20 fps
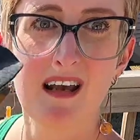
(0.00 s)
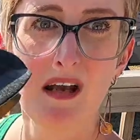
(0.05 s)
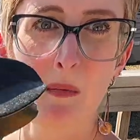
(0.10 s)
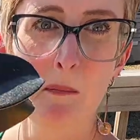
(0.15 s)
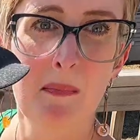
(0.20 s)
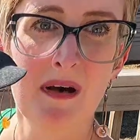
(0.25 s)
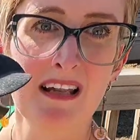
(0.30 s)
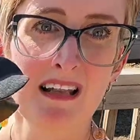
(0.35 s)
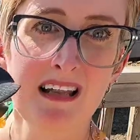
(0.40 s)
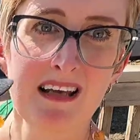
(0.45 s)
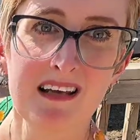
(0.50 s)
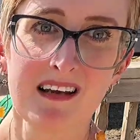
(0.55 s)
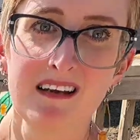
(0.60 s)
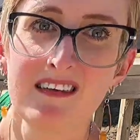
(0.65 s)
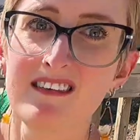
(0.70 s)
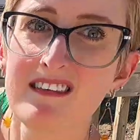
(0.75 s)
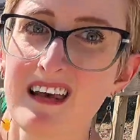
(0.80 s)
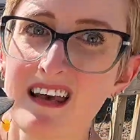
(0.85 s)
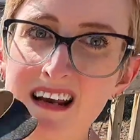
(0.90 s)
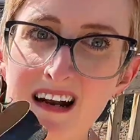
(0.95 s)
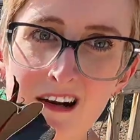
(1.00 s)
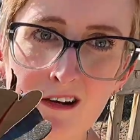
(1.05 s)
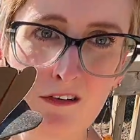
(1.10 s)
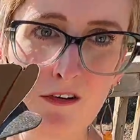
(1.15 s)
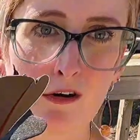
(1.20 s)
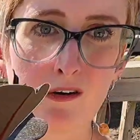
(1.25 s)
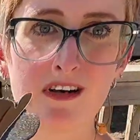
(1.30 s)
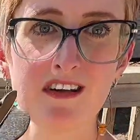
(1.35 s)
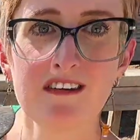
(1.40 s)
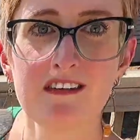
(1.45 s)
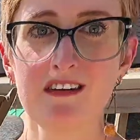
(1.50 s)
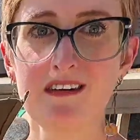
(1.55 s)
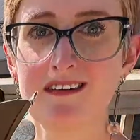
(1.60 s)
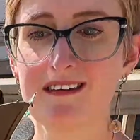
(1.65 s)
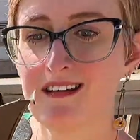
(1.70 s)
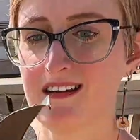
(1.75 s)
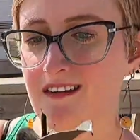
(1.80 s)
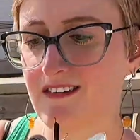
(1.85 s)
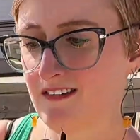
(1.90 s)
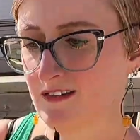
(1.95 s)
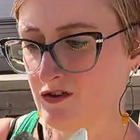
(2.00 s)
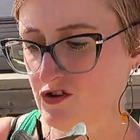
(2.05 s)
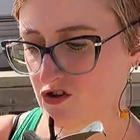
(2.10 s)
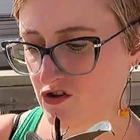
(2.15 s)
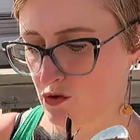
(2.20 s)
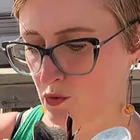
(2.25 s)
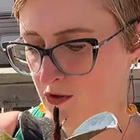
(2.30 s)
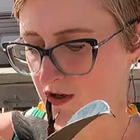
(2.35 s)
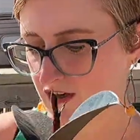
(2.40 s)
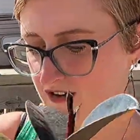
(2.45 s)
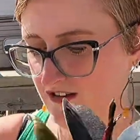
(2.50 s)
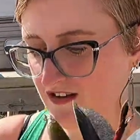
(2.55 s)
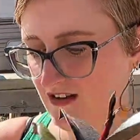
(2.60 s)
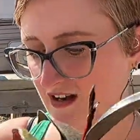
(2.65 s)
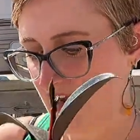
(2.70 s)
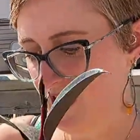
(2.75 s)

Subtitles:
But like I said, our growing season is so short